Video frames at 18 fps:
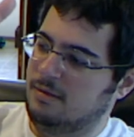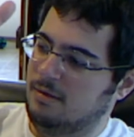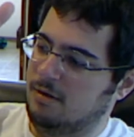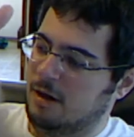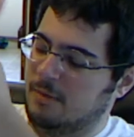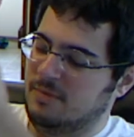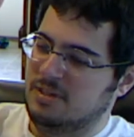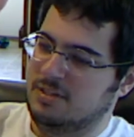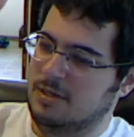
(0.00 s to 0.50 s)

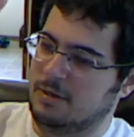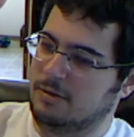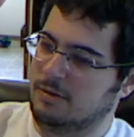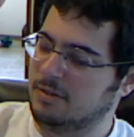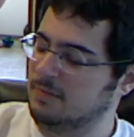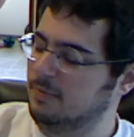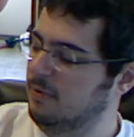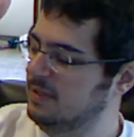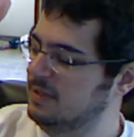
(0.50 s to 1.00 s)
your arm in
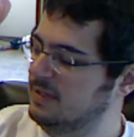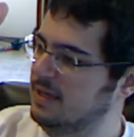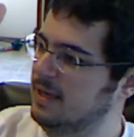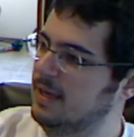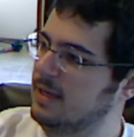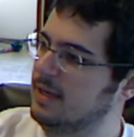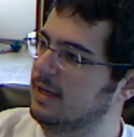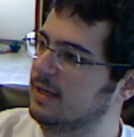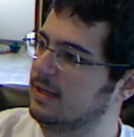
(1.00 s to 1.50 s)
general is
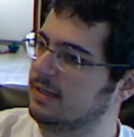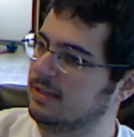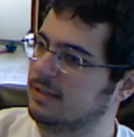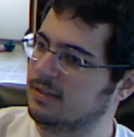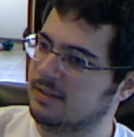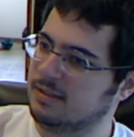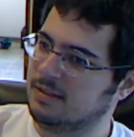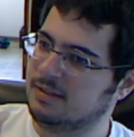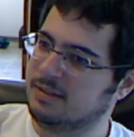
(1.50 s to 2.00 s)
pointing, and it
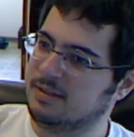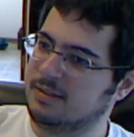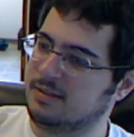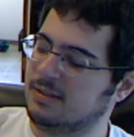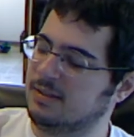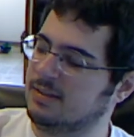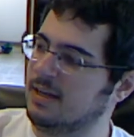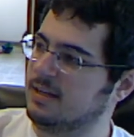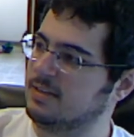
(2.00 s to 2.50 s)
can
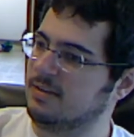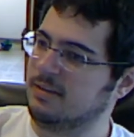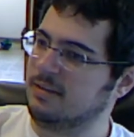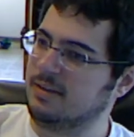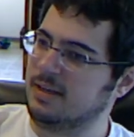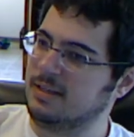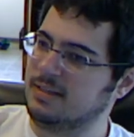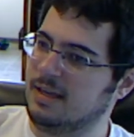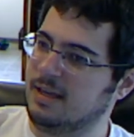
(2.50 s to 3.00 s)
detect
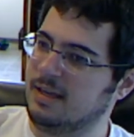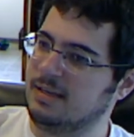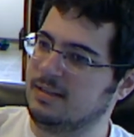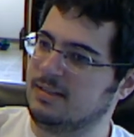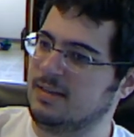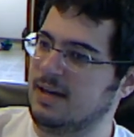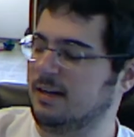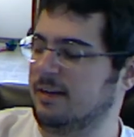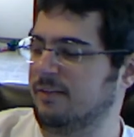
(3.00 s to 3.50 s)
certain things. It
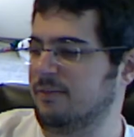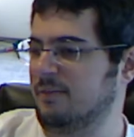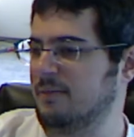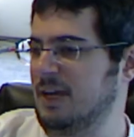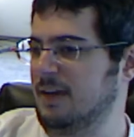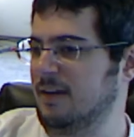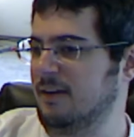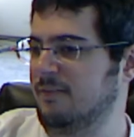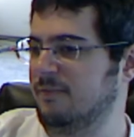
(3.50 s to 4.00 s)
can detect if you're
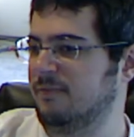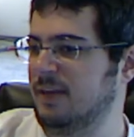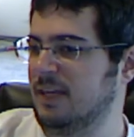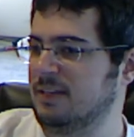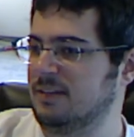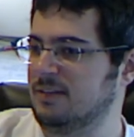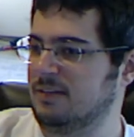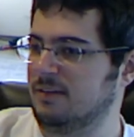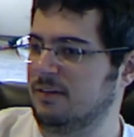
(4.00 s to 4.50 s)
making a
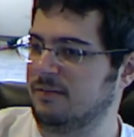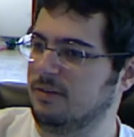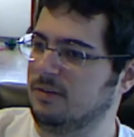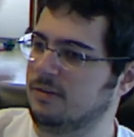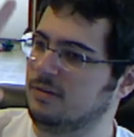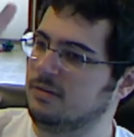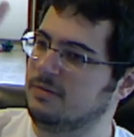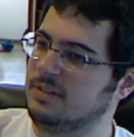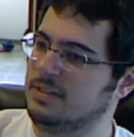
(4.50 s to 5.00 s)
fist or if
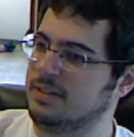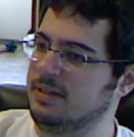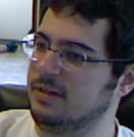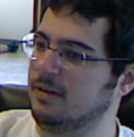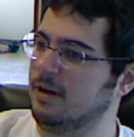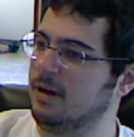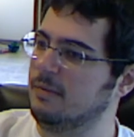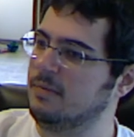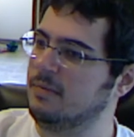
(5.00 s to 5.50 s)
you're twisting
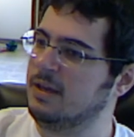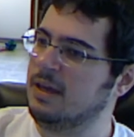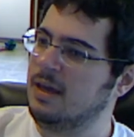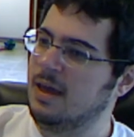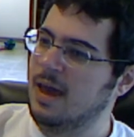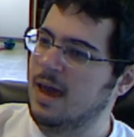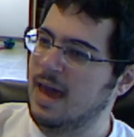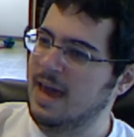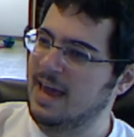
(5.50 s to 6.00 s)
your arm.
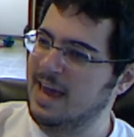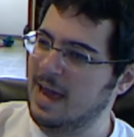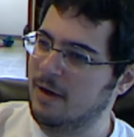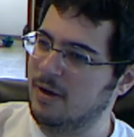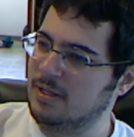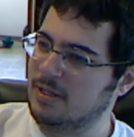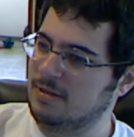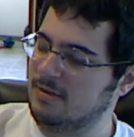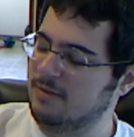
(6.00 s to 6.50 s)
It can't
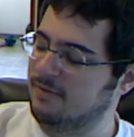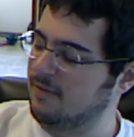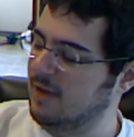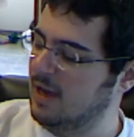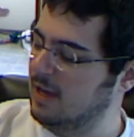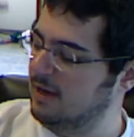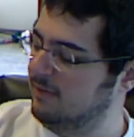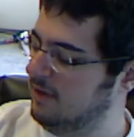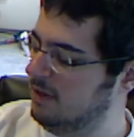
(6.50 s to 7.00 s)
quite do
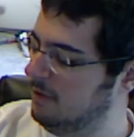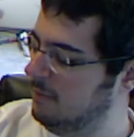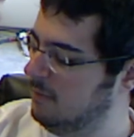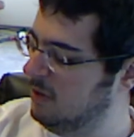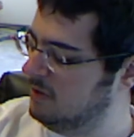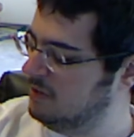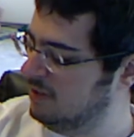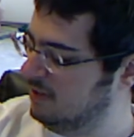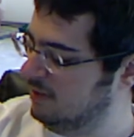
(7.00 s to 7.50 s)
fine finger
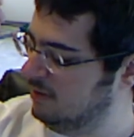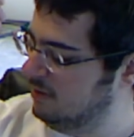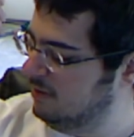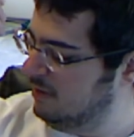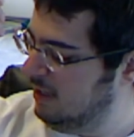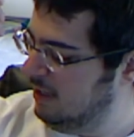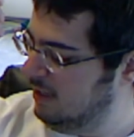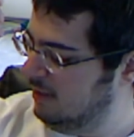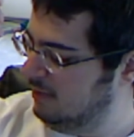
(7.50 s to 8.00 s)
motion,
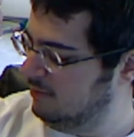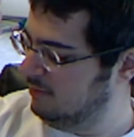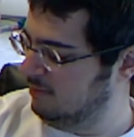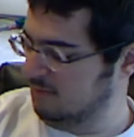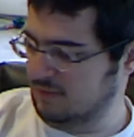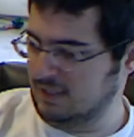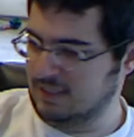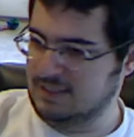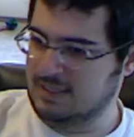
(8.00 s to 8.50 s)
at
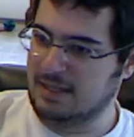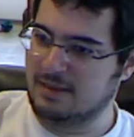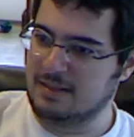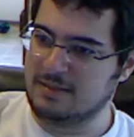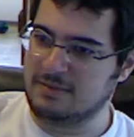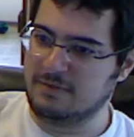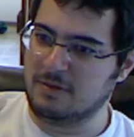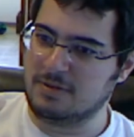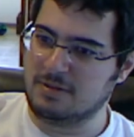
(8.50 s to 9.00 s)
least not
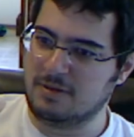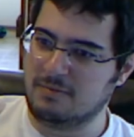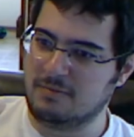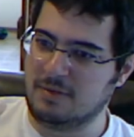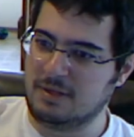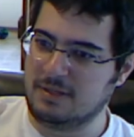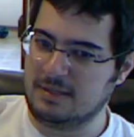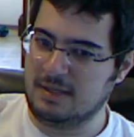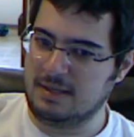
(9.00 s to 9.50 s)
this version,
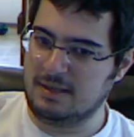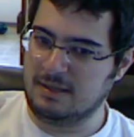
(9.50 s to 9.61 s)
but